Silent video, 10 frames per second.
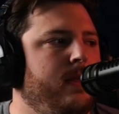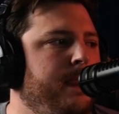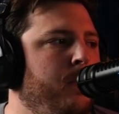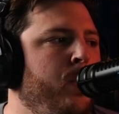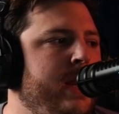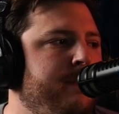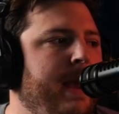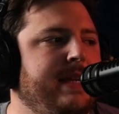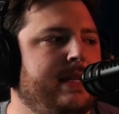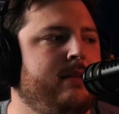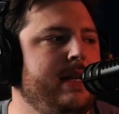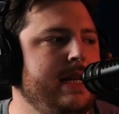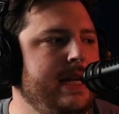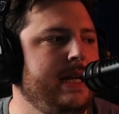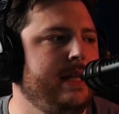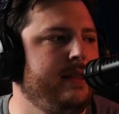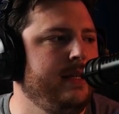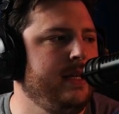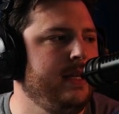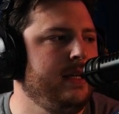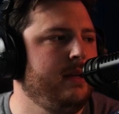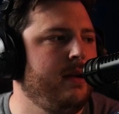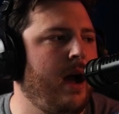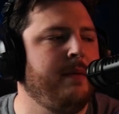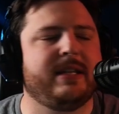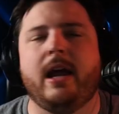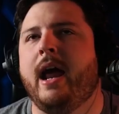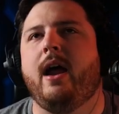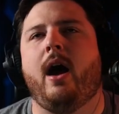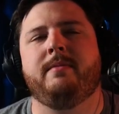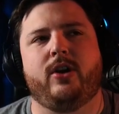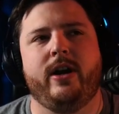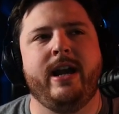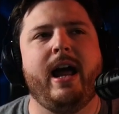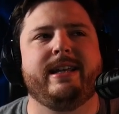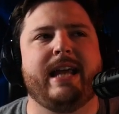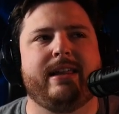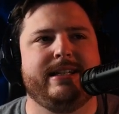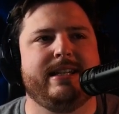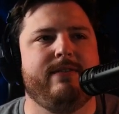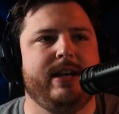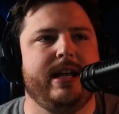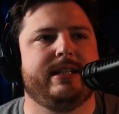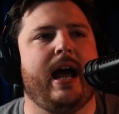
we basically needed the not exactly 7 days.